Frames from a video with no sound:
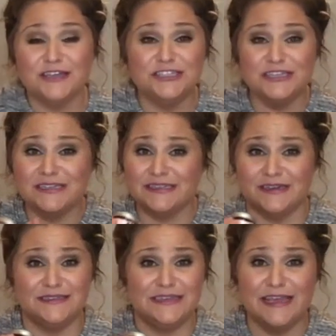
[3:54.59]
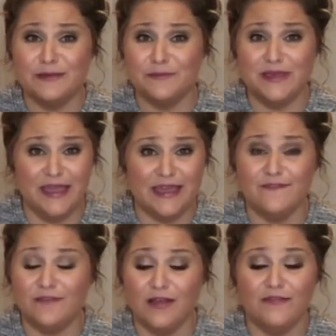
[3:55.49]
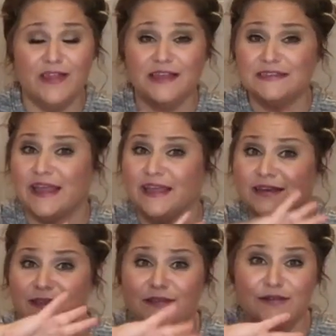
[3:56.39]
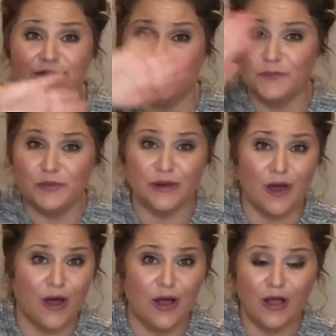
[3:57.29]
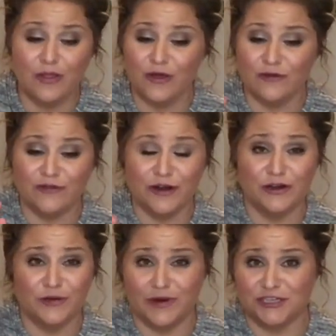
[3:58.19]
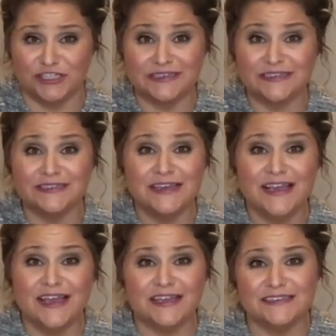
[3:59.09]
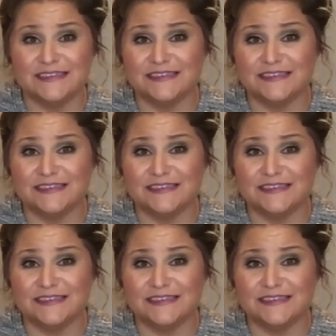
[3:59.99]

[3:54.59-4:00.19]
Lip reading: just take a big handful of this and put it all over your brush shield, because